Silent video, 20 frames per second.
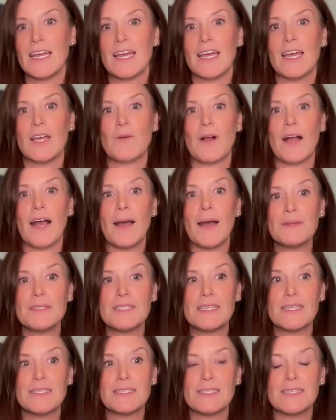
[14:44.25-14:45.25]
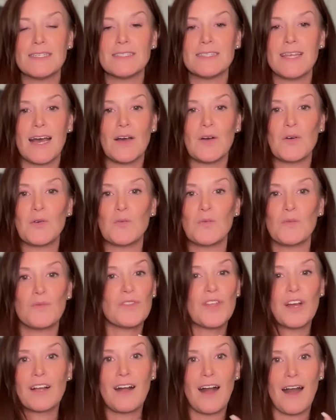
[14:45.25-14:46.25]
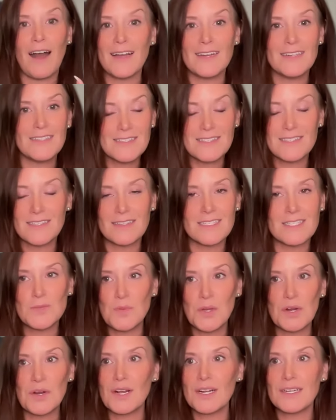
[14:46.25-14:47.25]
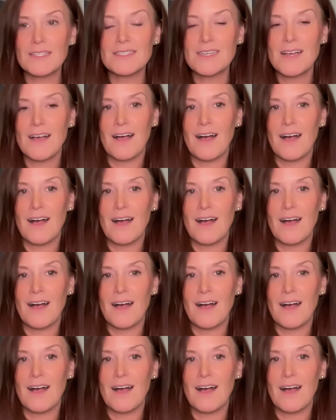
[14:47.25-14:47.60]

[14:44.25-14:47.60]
And what happens is that the guides and the spirits